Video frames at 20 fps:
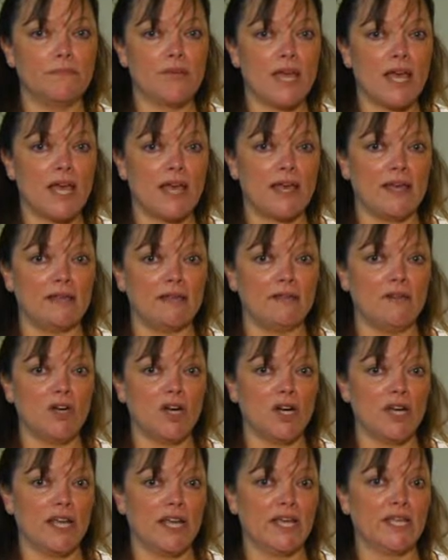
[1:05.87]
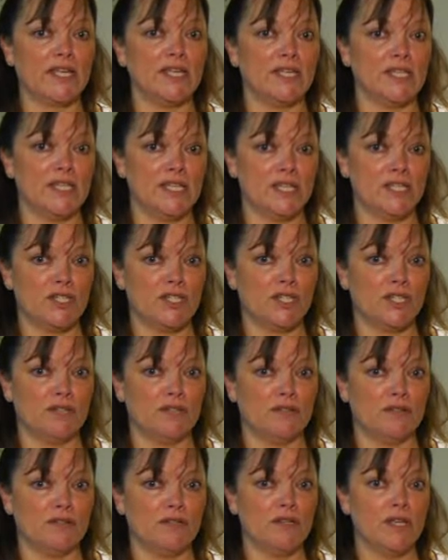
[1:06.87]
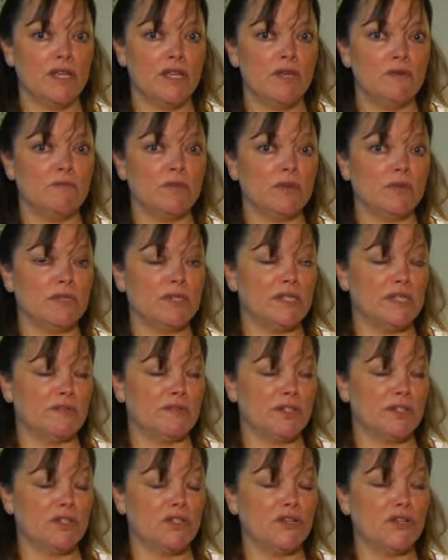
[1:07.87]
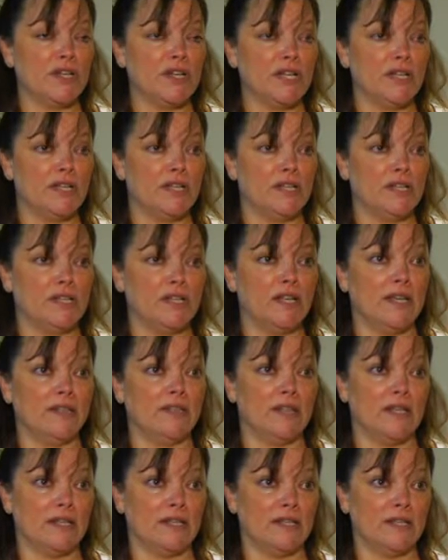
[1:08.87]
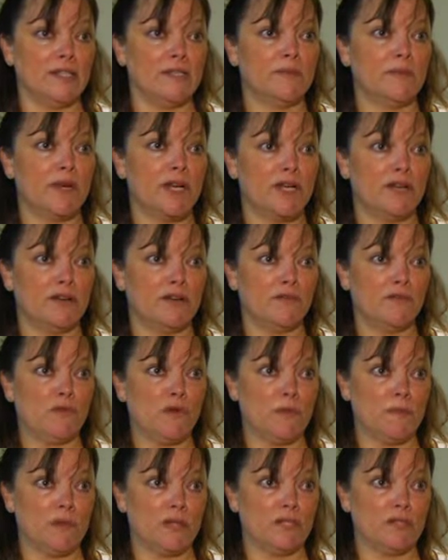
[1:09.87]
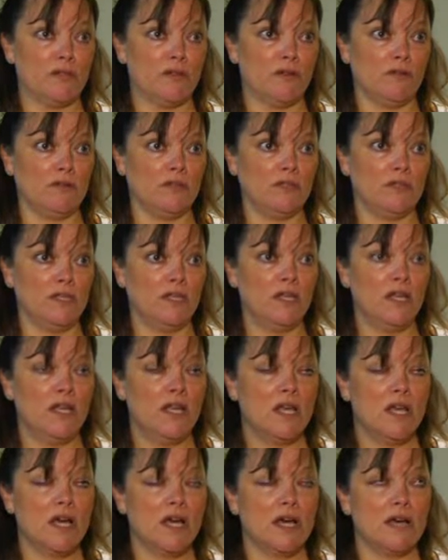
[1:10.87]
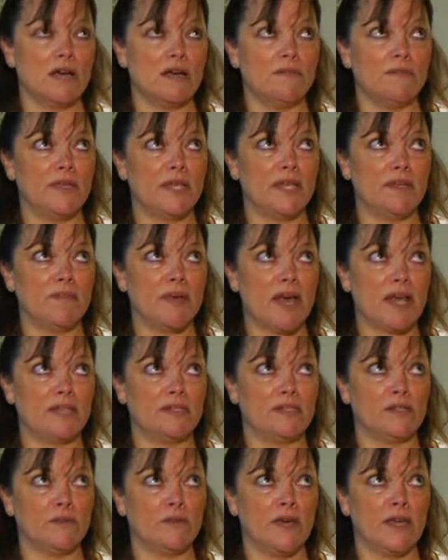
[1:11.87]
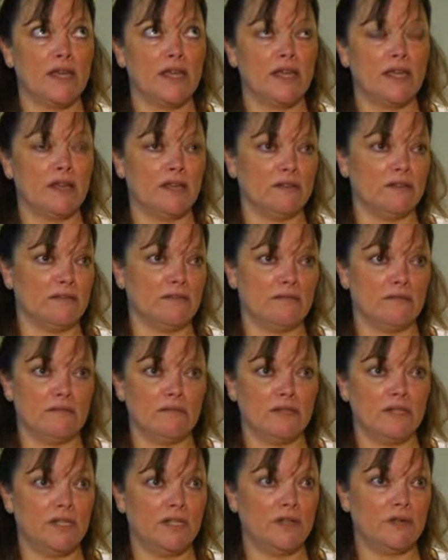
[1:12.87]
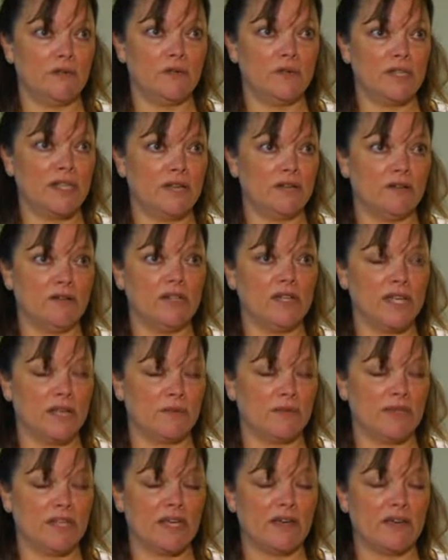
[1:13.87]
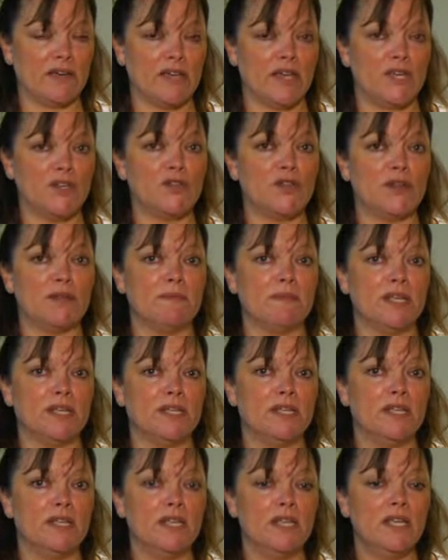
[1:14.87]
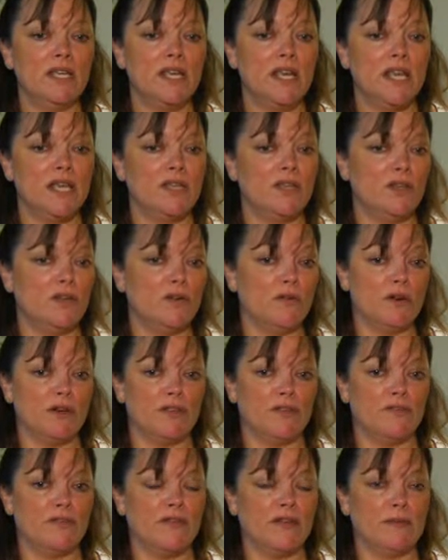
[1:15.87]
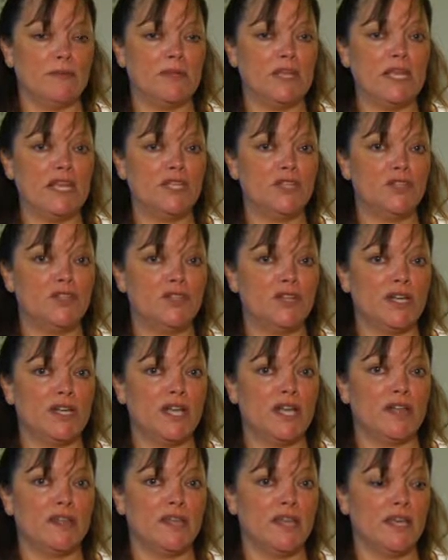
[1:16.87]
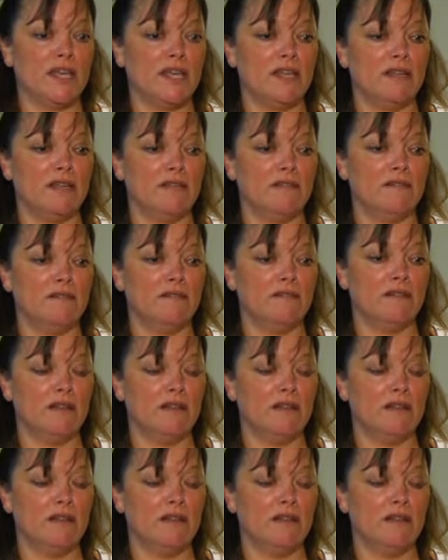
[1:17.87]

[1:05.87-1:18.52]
had cardiac condition but was never treated, and then expired at 4 months old. He passed away without any treatment and no other family history, and then